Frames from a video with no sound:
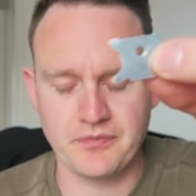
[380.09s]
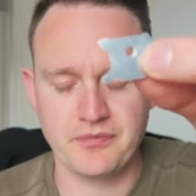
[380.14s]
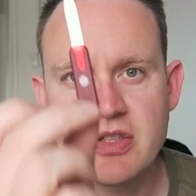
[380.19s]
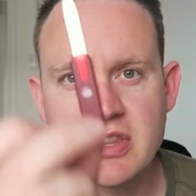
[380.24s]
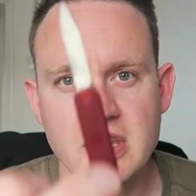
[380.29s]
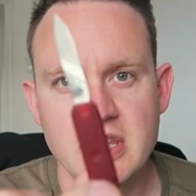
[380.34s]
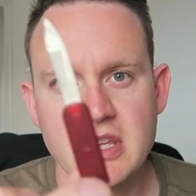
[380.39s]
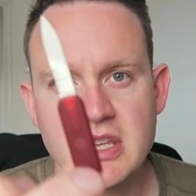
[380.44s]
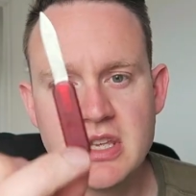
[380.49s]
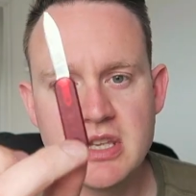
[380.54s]

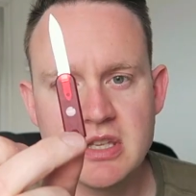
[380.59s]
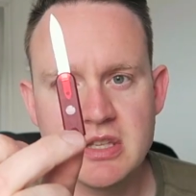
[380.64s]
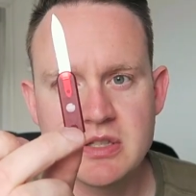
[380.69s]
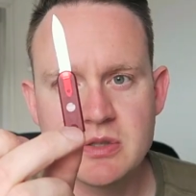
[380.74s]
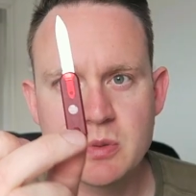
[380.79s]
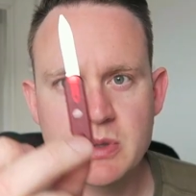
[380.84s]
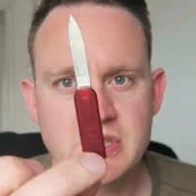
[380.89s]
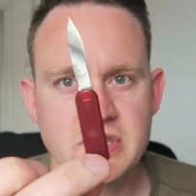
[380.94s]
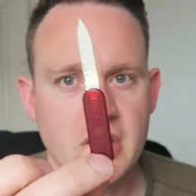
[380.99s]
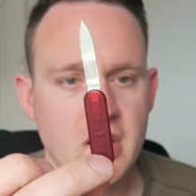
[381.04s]
The
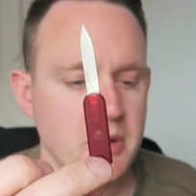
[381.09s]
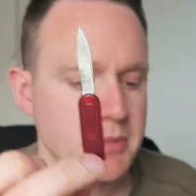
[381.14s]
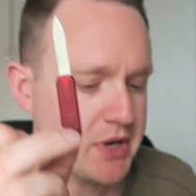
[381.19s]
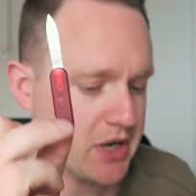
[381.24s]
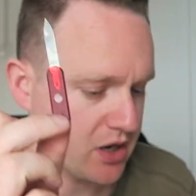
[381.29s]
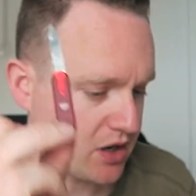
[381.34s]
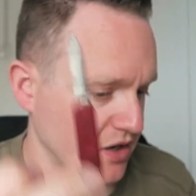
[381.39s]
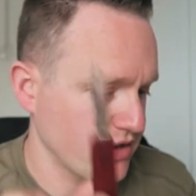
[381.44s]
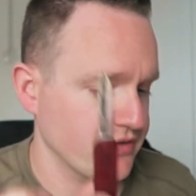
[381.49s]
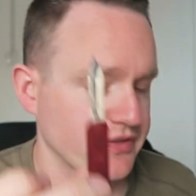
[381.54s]
Swiss Army
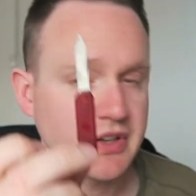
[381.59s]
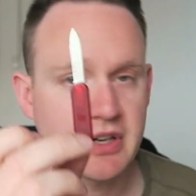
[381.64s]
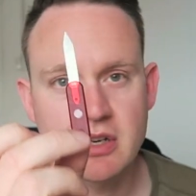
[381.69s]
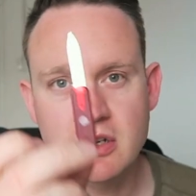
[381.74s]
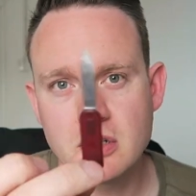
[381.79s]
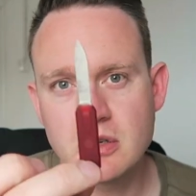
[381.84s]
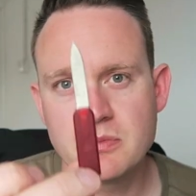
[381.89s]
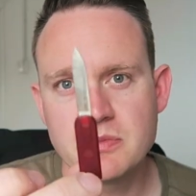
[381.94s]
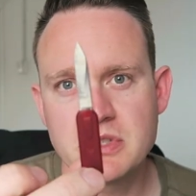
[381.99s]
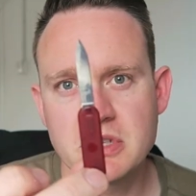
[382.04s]
knife that
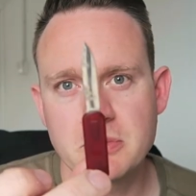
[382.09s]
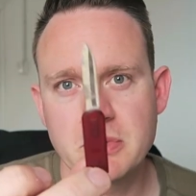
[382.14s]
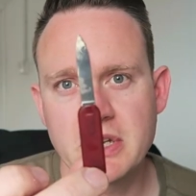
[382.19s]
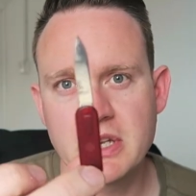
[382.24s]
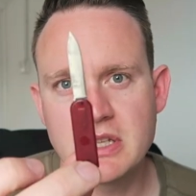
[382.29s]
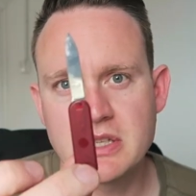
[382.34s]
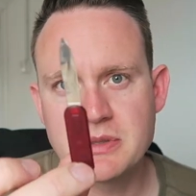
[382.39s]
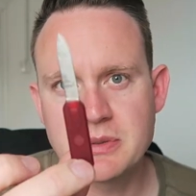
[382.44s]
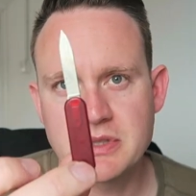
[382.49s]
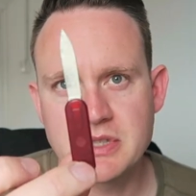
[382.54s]
comes in my
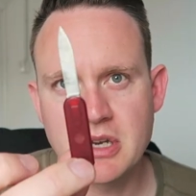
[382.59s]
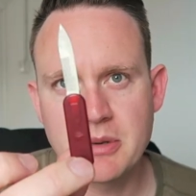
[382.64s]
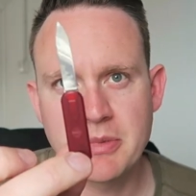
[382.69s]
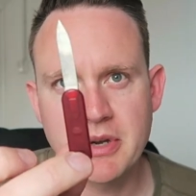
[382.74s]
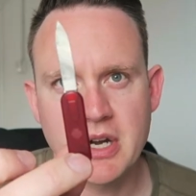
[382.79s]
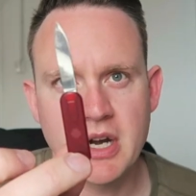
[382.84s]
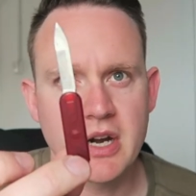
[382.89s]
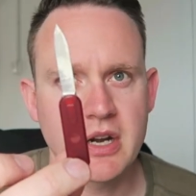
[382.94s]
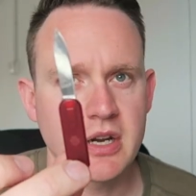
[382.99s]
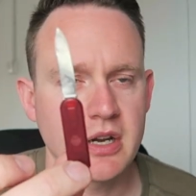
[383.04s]
little Swiss
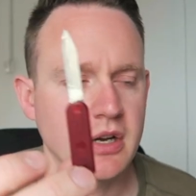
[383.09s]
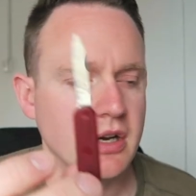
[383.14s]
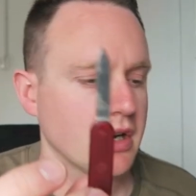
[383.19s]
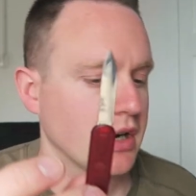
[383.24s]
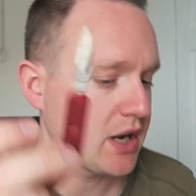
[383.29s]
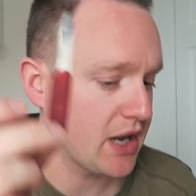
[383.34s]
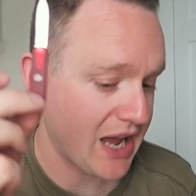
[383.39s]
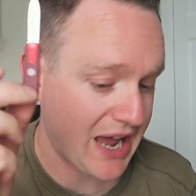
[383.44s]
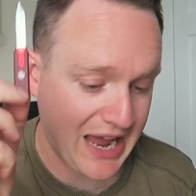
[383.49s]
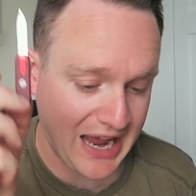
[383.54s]
Army card here